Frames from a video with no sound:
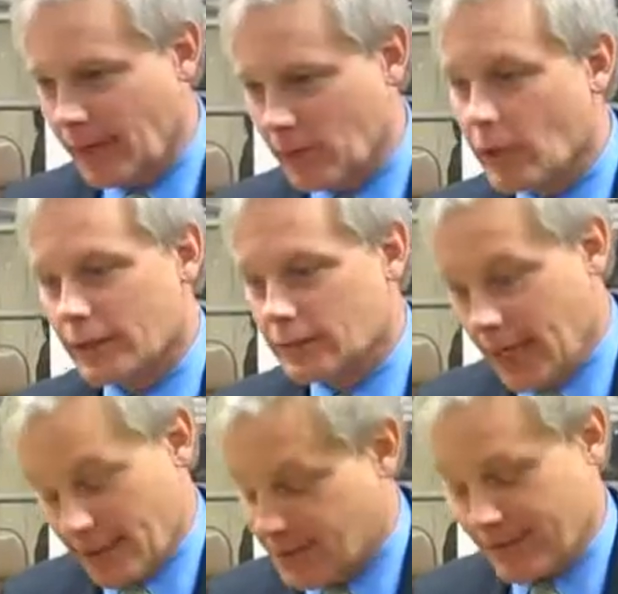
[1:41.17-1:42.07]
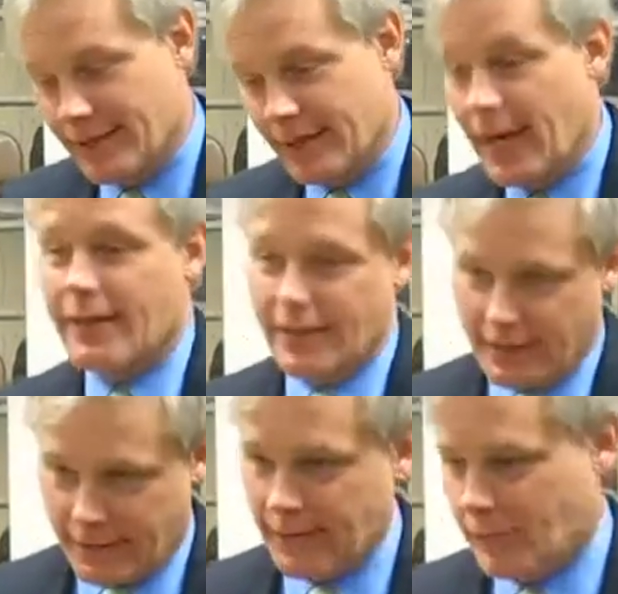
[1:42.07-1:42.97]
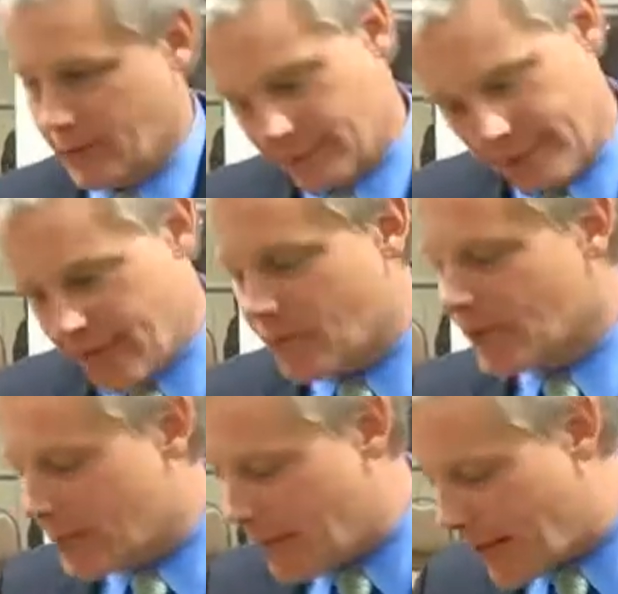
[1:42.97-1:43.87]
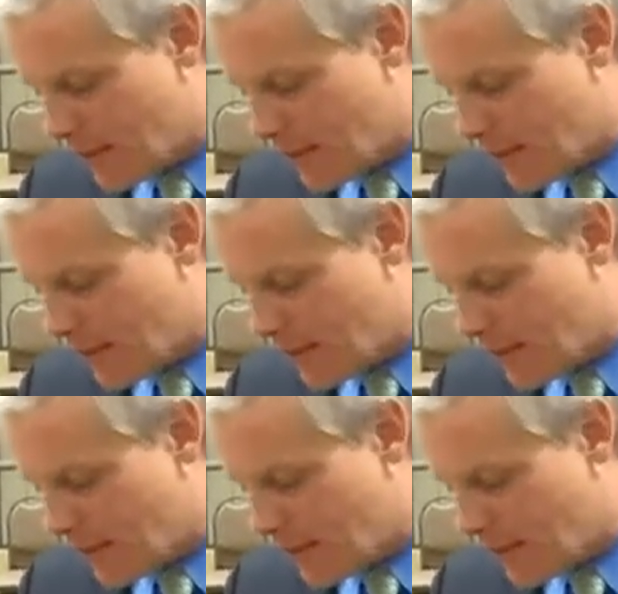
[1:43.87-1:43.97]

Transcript: Representative Paul Thissen of Minneapolis,